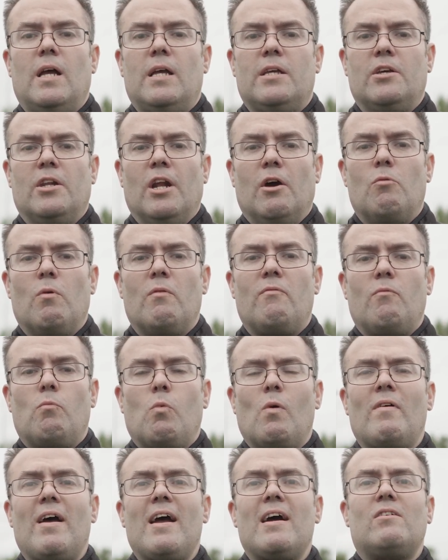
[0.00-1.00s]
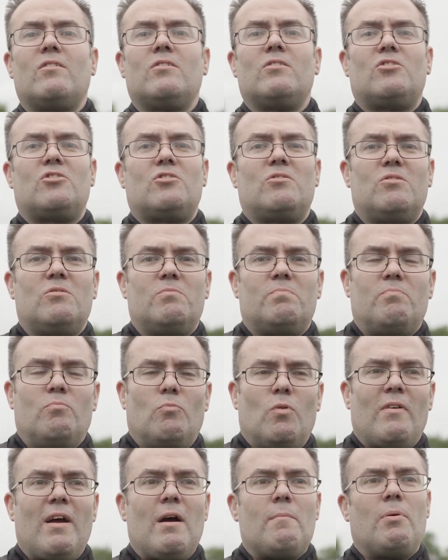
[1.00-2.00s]

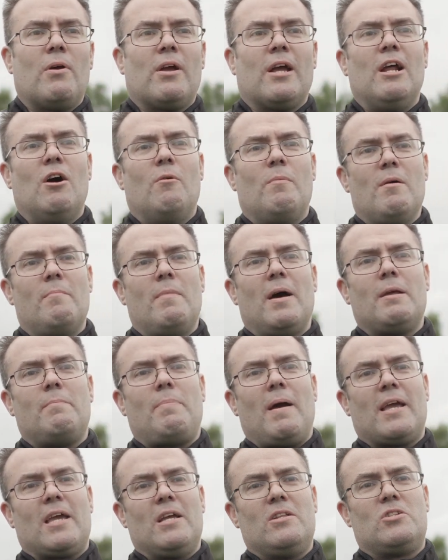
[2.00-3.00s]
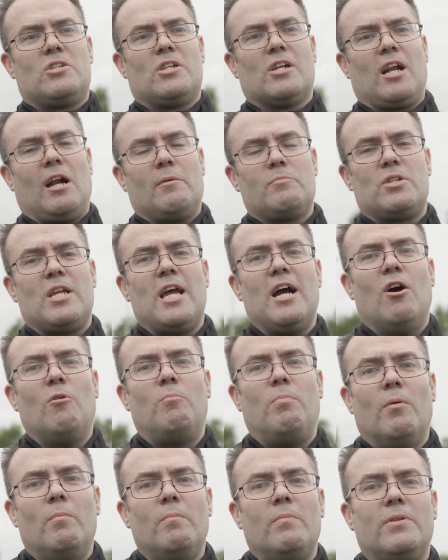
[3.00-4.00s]
without putting a little bit of money back into the clubs to
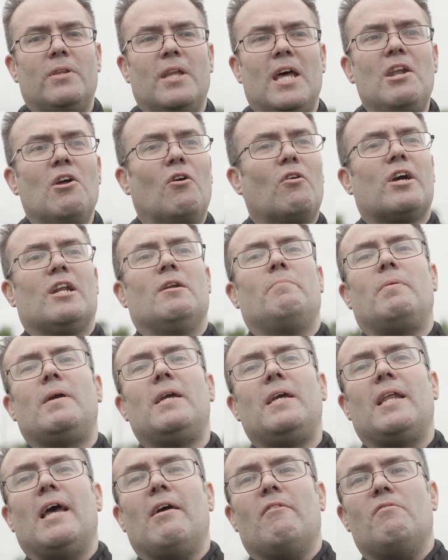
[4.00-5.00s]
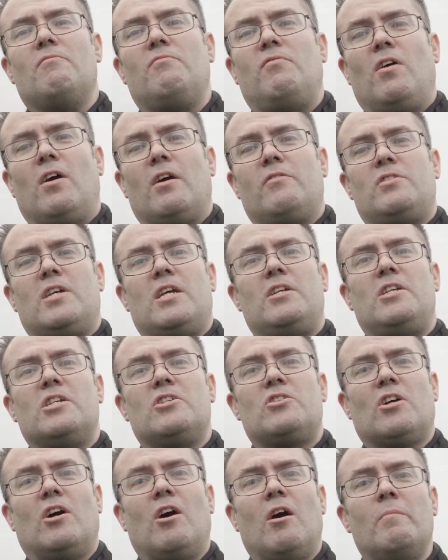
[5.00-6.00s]
help them, they're not going to be there in 5-10
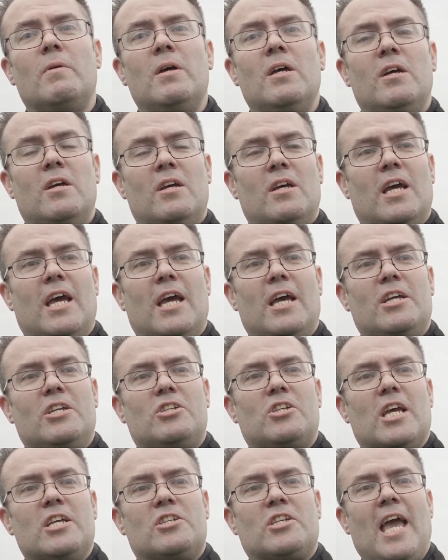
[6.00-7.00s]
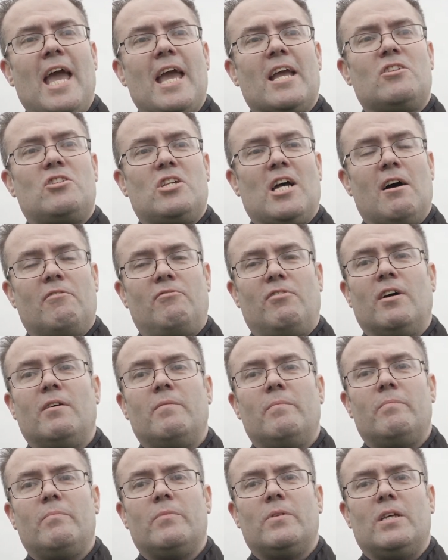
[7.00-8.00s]
years time. It's getting tougher.
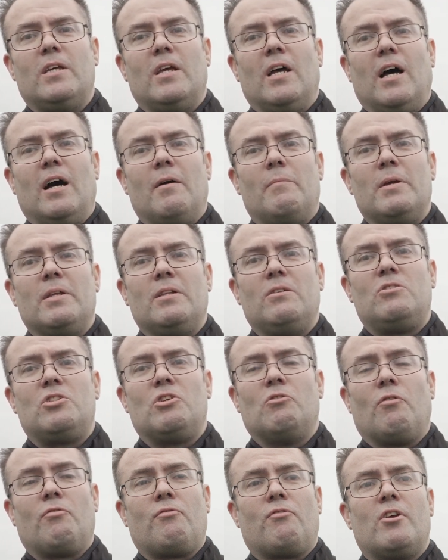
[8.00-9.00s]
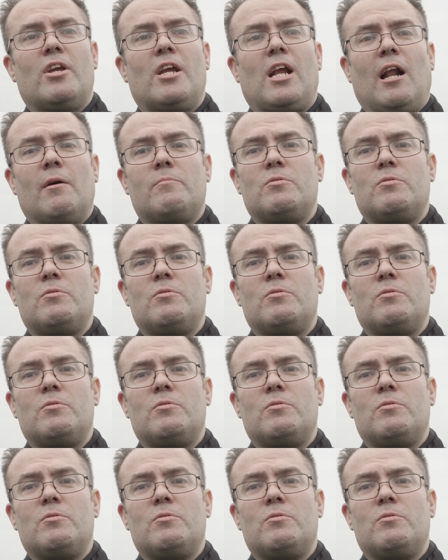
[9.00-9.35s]
I mean, 2 or 3